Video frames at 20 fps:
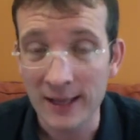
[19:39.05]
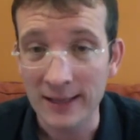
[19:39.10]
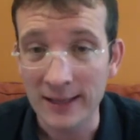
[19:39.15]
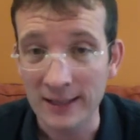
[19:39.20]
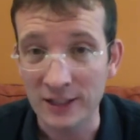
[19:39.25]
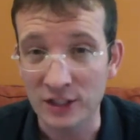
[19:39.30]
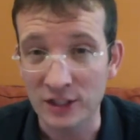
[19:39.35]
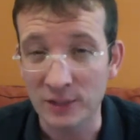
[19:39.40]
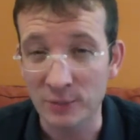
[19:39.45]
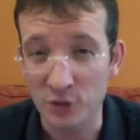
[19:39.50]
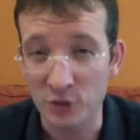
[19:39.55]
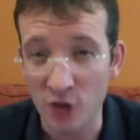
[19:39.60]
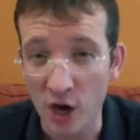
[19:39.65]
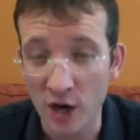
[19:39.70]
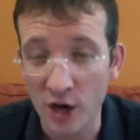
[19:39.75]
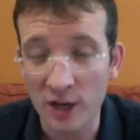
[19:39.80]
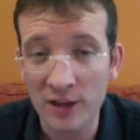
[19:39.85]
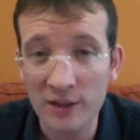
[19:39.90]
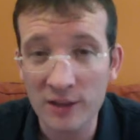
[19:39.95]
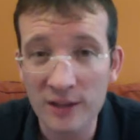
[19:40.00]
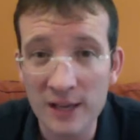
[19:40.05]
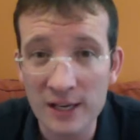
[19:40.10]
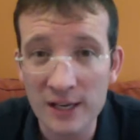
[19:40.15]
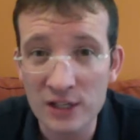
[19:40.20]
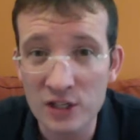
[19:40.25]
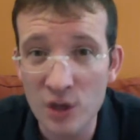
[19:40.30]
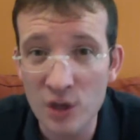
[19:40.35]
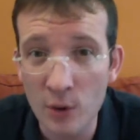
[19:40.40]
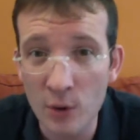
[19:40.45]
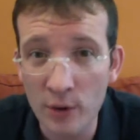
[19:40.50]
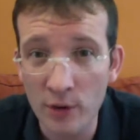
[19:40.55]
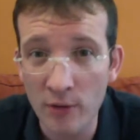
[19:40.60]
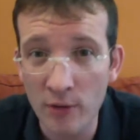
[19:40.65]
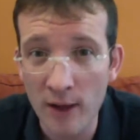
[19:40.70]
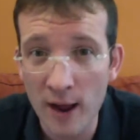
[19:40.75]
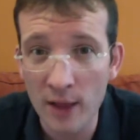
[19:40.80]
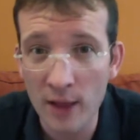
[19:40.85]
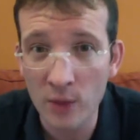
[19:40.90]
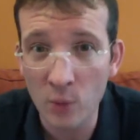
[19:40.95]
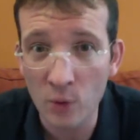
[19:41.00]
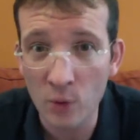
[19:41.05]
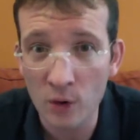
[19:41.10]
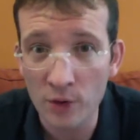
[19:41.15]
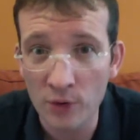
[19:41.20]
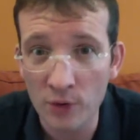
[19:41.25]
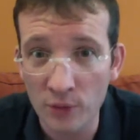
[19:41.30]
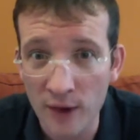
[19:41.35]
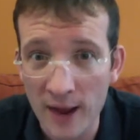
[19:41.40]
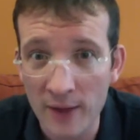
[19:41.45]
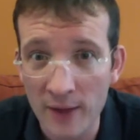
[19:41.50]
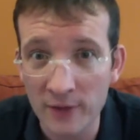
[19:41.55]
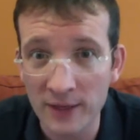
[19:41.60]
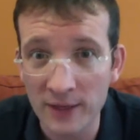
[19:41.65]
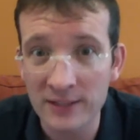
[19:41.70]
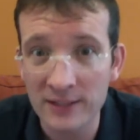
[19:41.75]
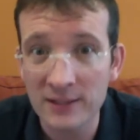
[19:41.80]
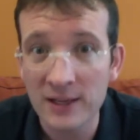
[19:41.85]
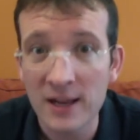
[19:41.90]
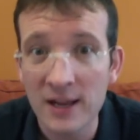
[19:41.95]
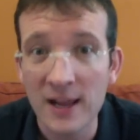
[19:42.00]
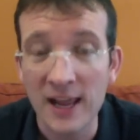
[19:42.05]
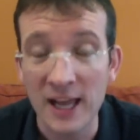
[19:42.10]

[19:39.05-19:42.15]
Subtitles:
There's some dark things going around the world around us,